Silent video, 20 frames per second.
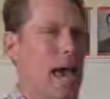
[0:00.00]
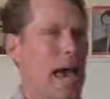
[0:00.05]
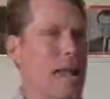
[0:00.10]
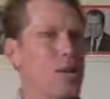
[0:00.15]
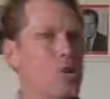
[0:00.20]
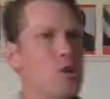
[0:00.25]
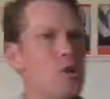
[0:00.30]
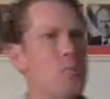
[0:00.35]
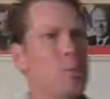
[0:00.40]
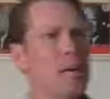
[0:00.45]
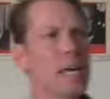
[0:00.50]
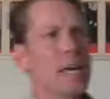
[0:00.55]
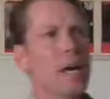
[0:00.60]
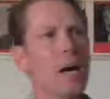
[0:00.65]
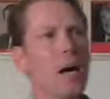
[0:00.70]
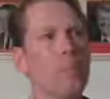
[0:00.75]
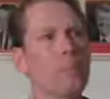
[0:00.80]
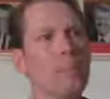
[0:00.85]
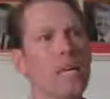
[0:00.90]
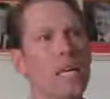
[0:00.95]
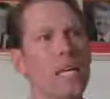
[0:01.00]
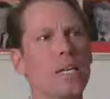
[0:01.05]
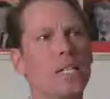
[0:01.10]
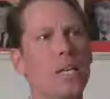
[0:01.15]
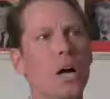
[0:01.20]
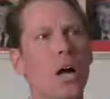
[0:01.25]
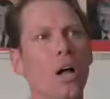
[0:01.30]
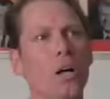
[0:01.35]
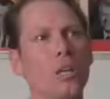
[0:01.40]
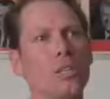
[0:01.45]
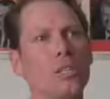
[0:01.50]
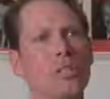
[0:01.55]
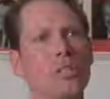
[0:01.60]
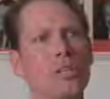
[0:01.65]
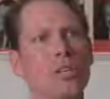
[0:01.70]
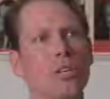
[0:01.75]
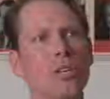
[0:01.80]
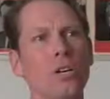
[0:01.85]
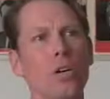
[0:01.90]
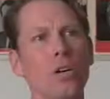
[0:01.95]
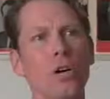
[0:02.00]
And you become the adult